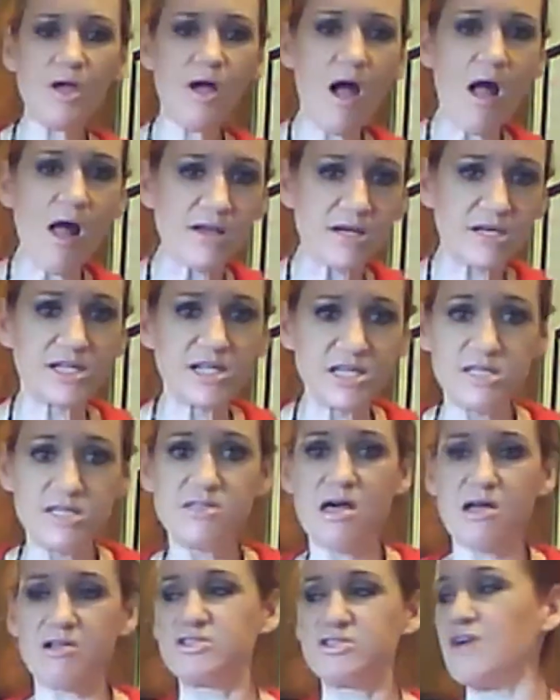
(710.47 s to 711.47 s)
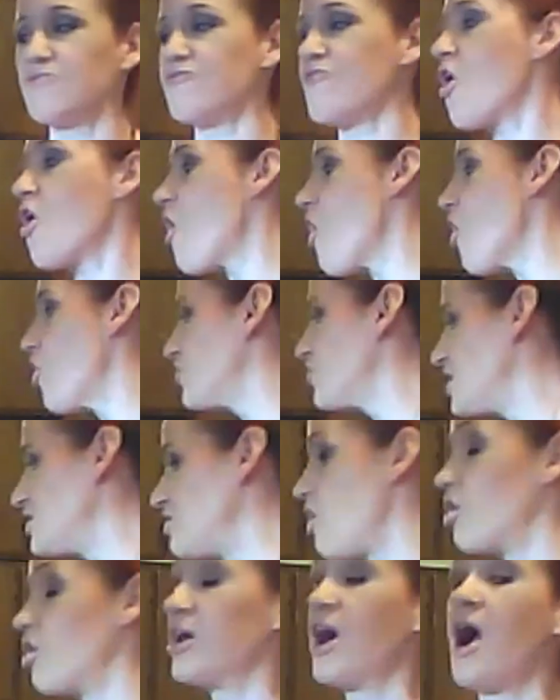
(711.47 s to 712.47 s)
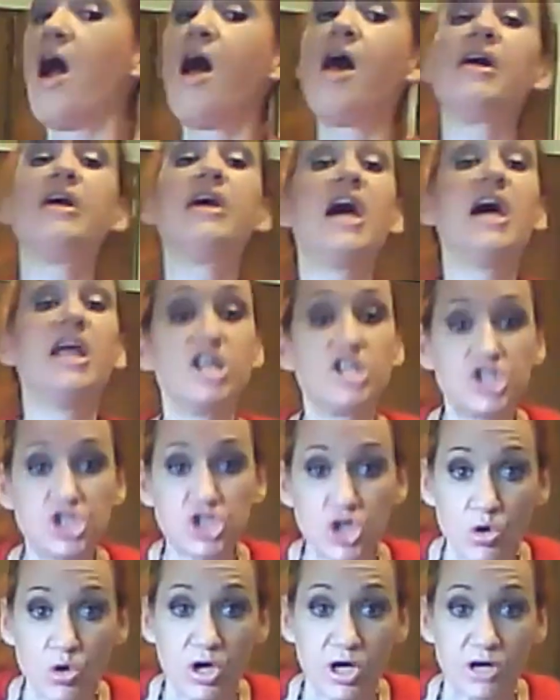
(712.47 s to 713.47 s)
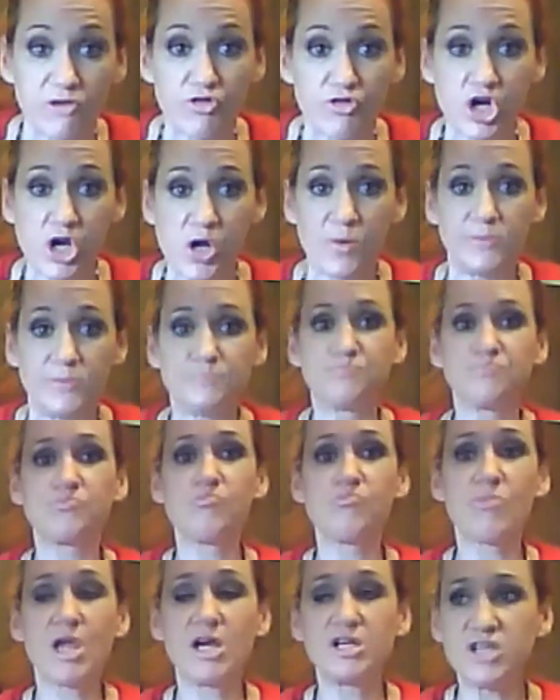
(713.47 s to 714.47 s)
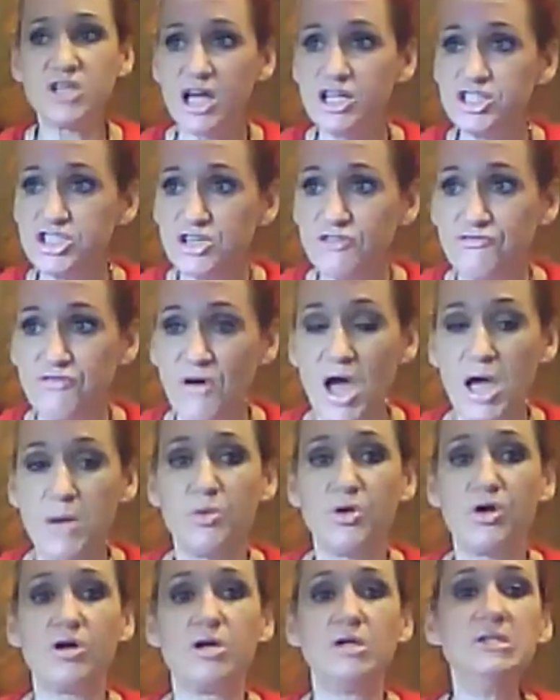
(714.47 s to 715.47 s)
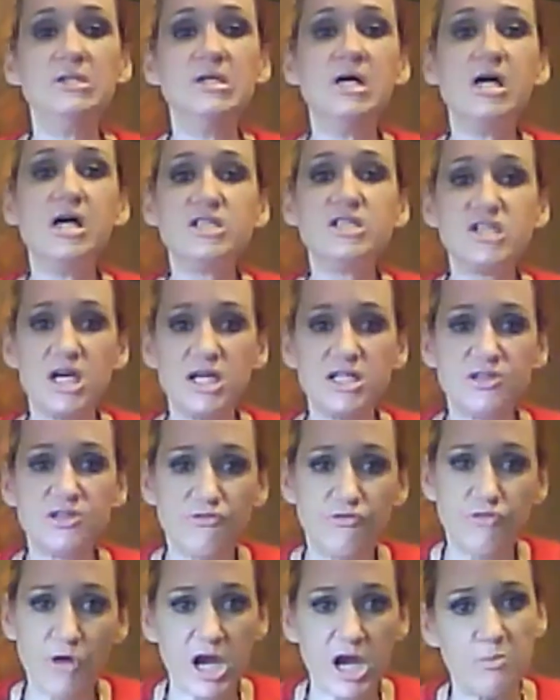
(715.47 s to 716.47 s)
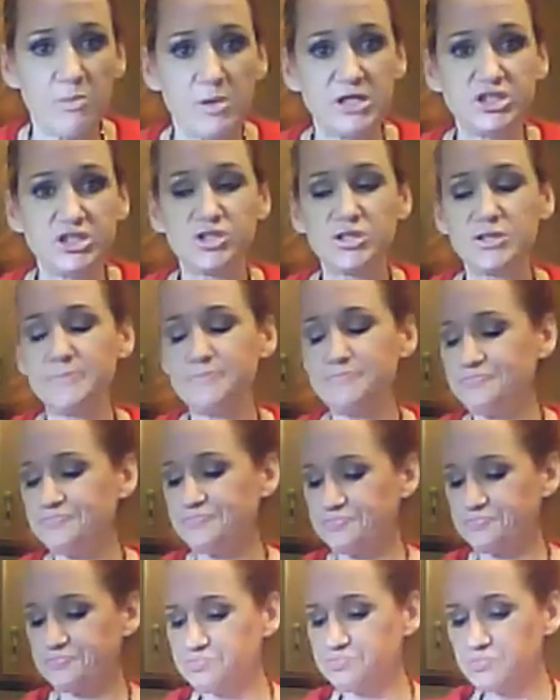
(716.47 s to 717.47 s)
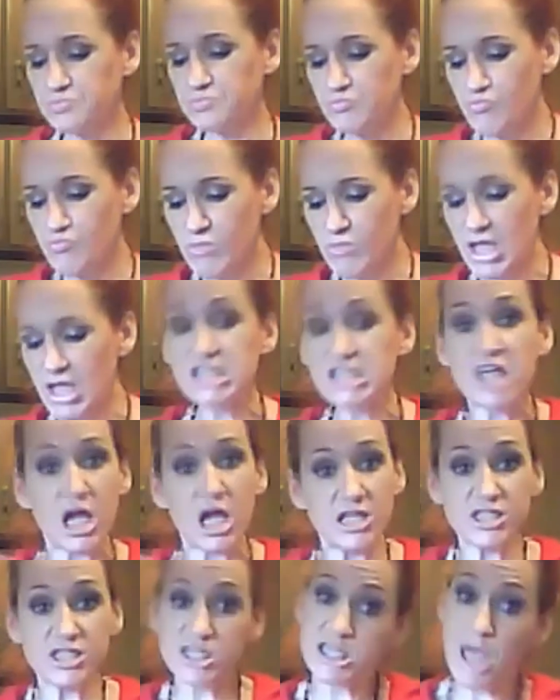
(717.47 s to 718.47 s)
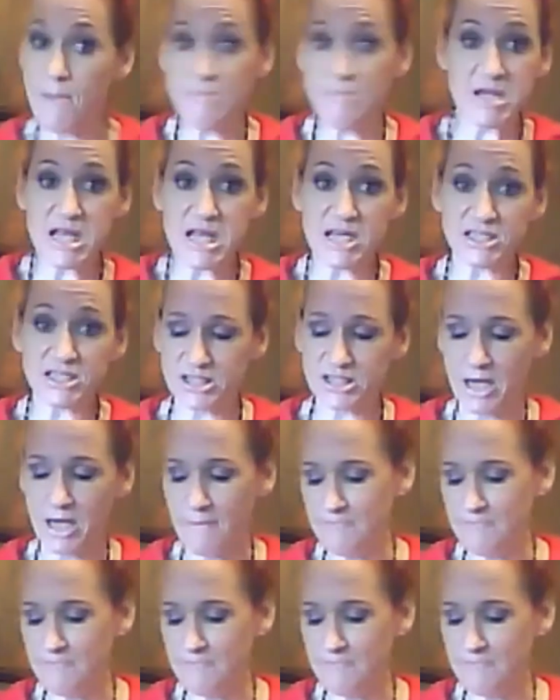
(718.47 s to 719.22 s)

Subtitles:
could eat that stuff all day long. And it's so good for you. Tons of fiber, tons of vitamins, tons of yumminess.